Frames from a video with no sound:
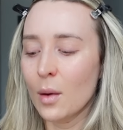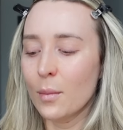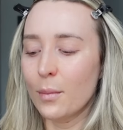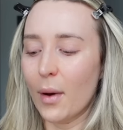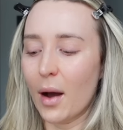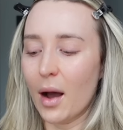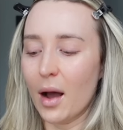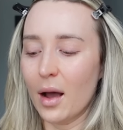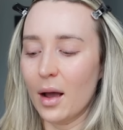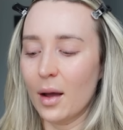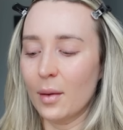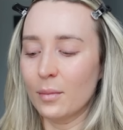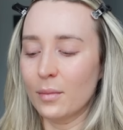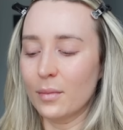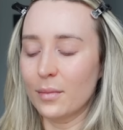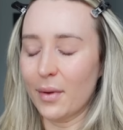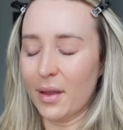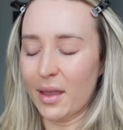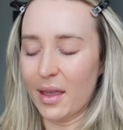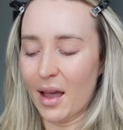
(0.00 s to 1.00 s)

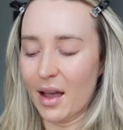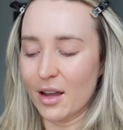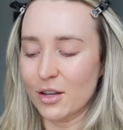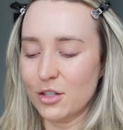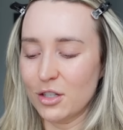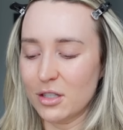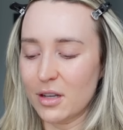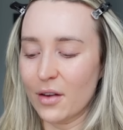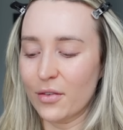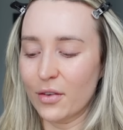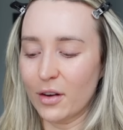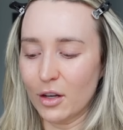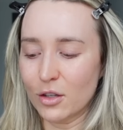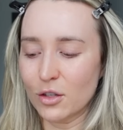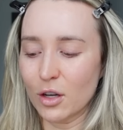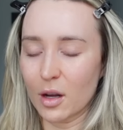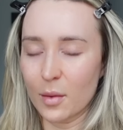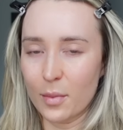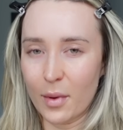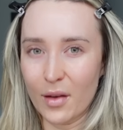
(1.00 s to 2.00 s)
but yeah, she definitely
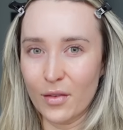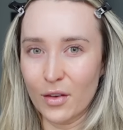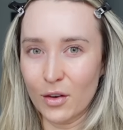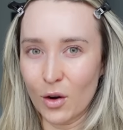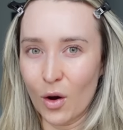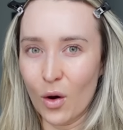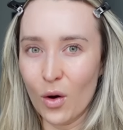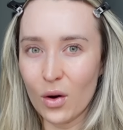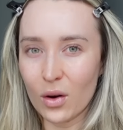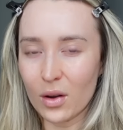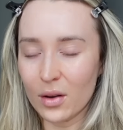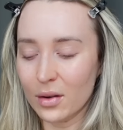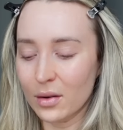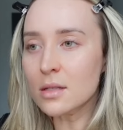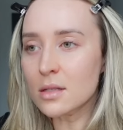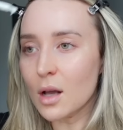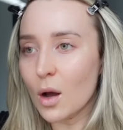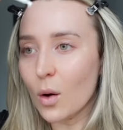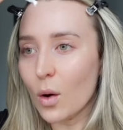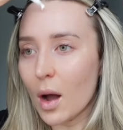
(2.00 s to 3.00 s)
took a bit of a knock.
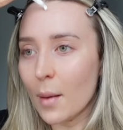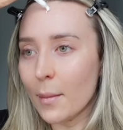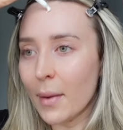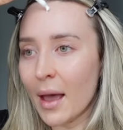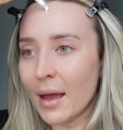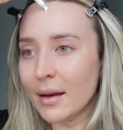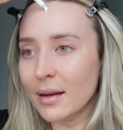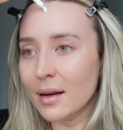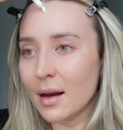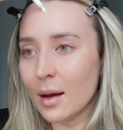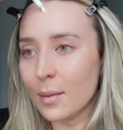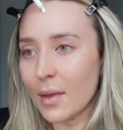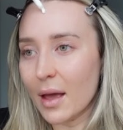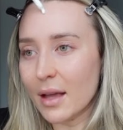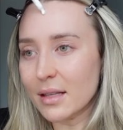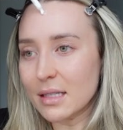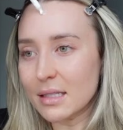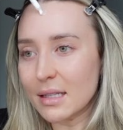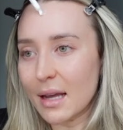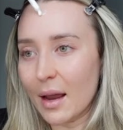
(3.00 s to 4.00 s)
So I'm heading up there
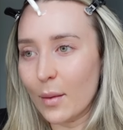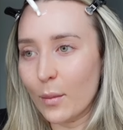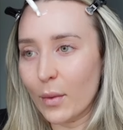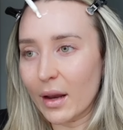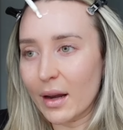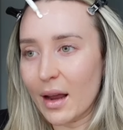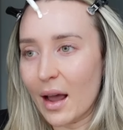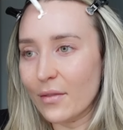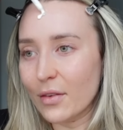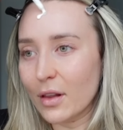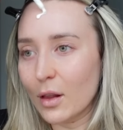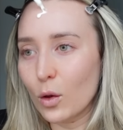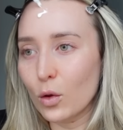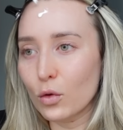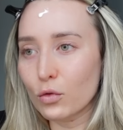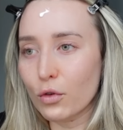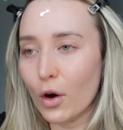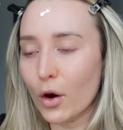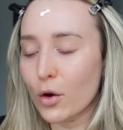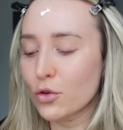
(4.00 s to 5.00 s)
today and we're gonna have a
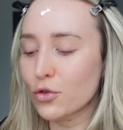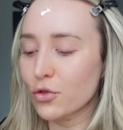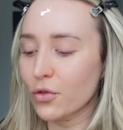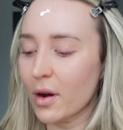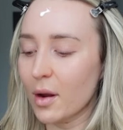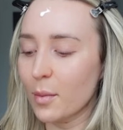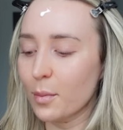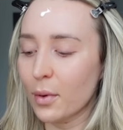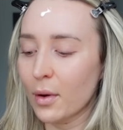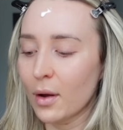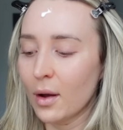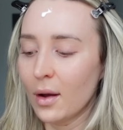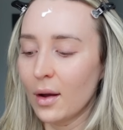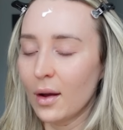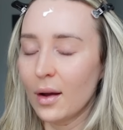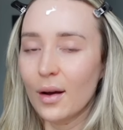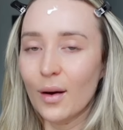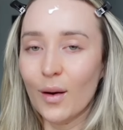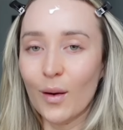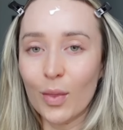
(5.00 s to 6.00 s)
little road trip
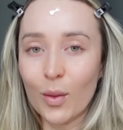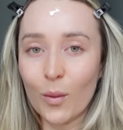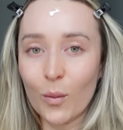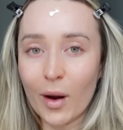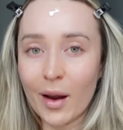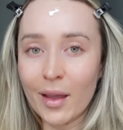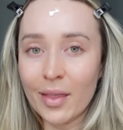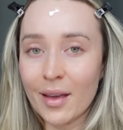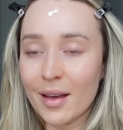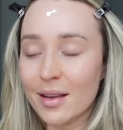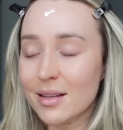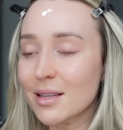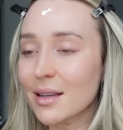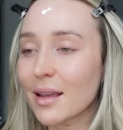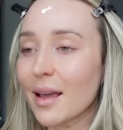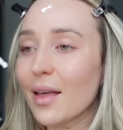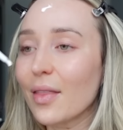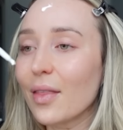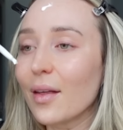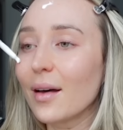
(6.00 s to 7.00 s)
on the way there
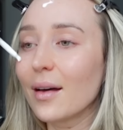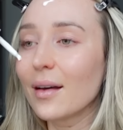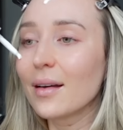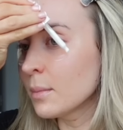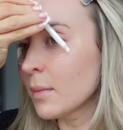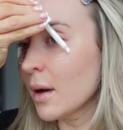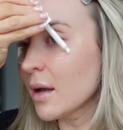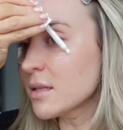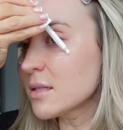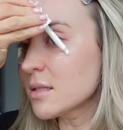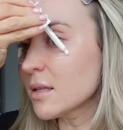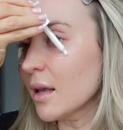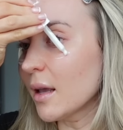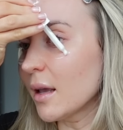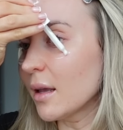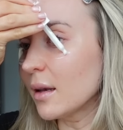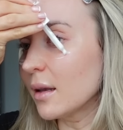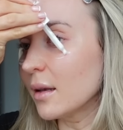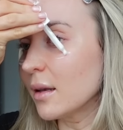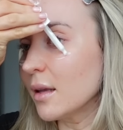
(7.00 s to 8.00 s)
together. My
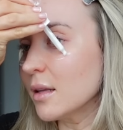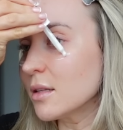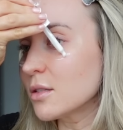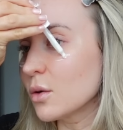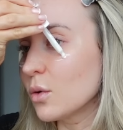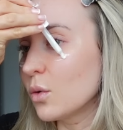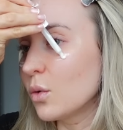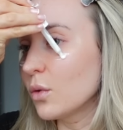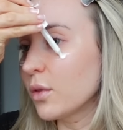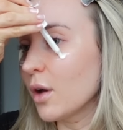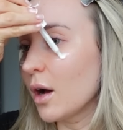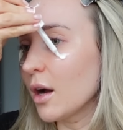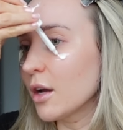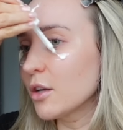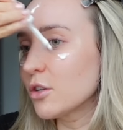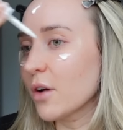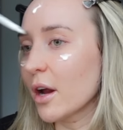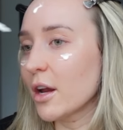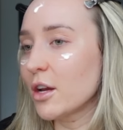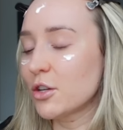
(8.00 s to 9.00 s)
skin needs all the
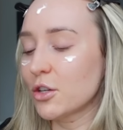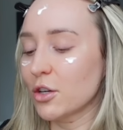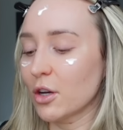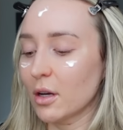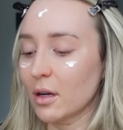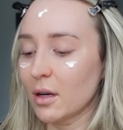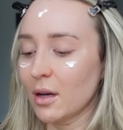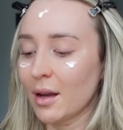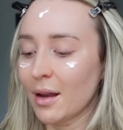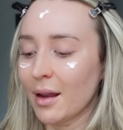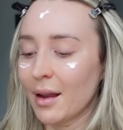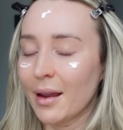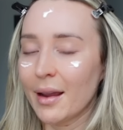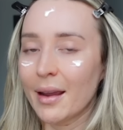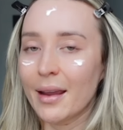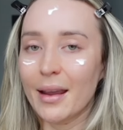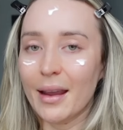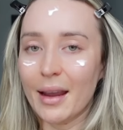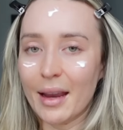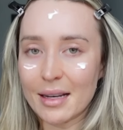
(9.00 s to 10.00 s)
hydration
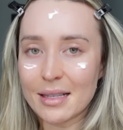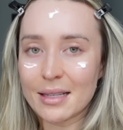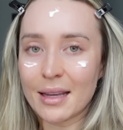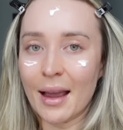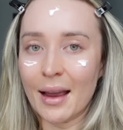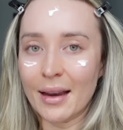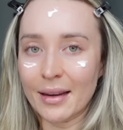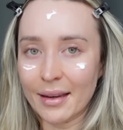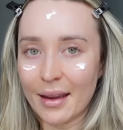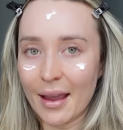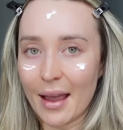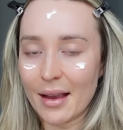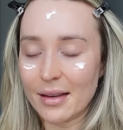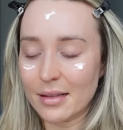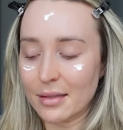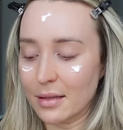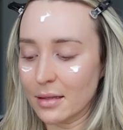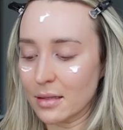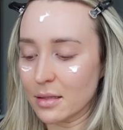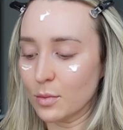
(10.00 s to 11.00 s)
it can
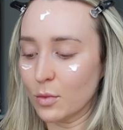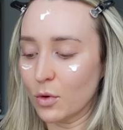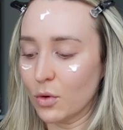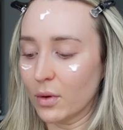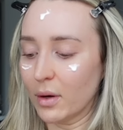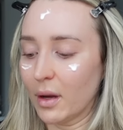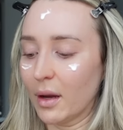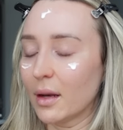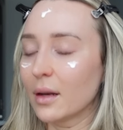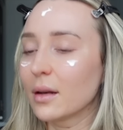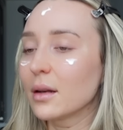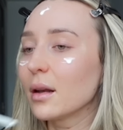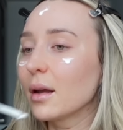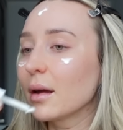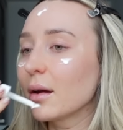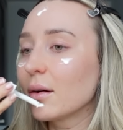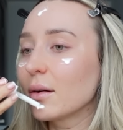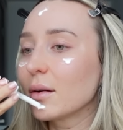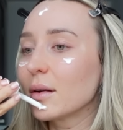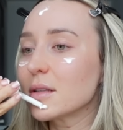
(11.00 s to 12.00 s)
get this morning.
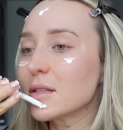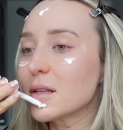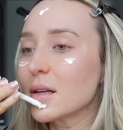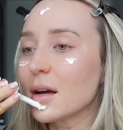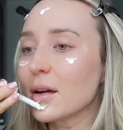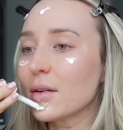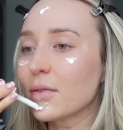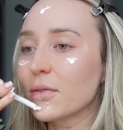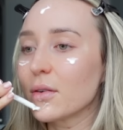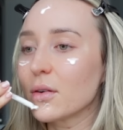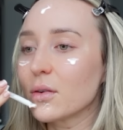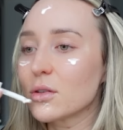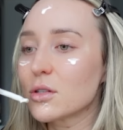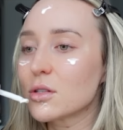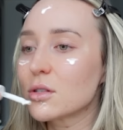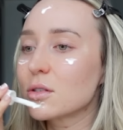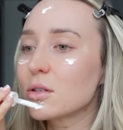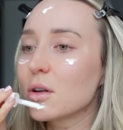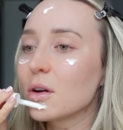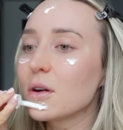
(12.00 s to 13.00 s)
Like, honestly, I feel
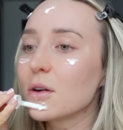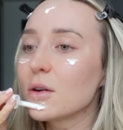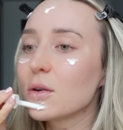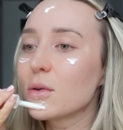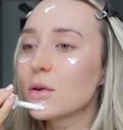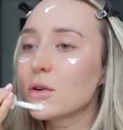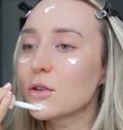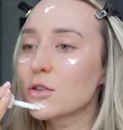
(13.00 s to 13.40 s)
so